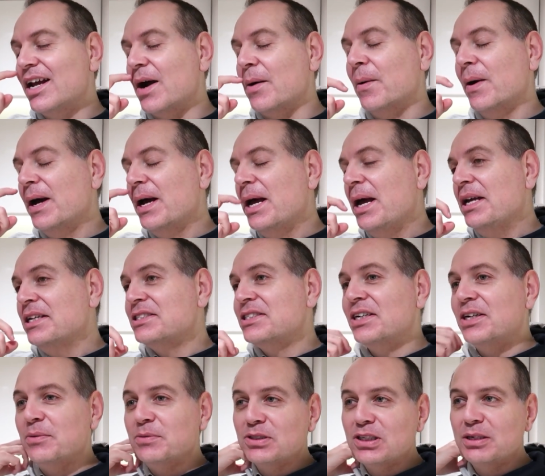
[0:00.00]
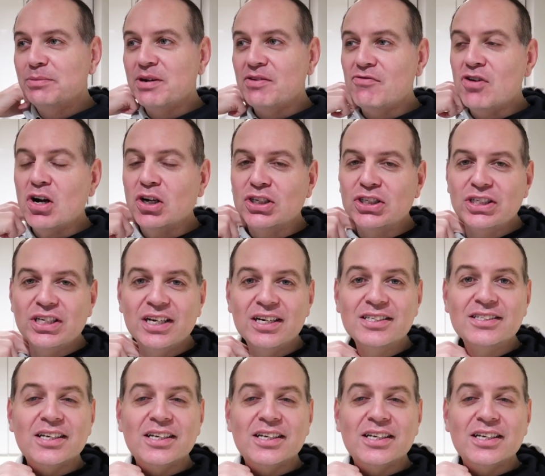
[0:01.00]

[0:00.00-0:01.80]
No, so it was a little bit rushed.